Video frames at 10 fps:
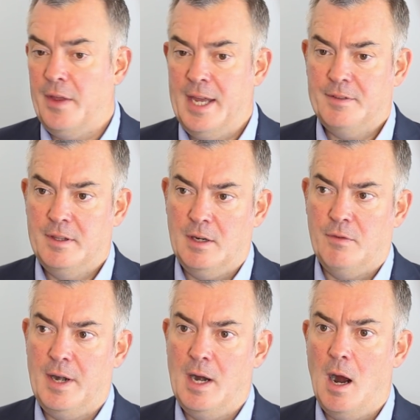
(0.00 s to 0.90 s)
they have to think
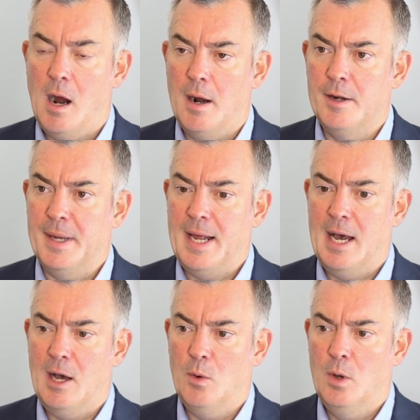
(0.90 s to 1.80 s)
very hard about
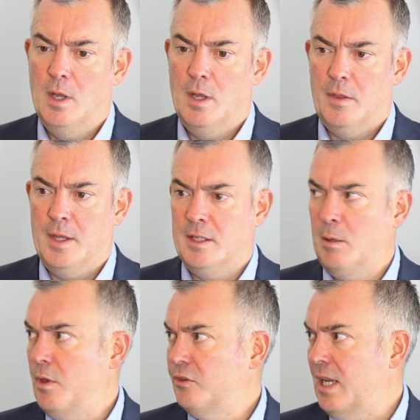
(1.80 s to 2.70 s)
how they
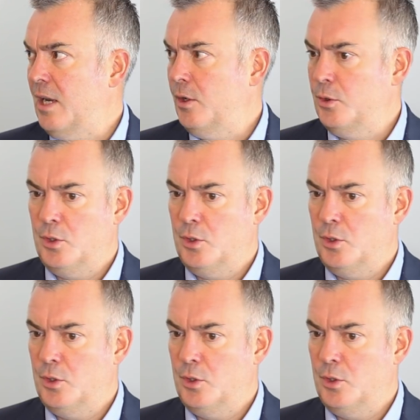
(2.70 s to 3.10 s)
deal with Zalando.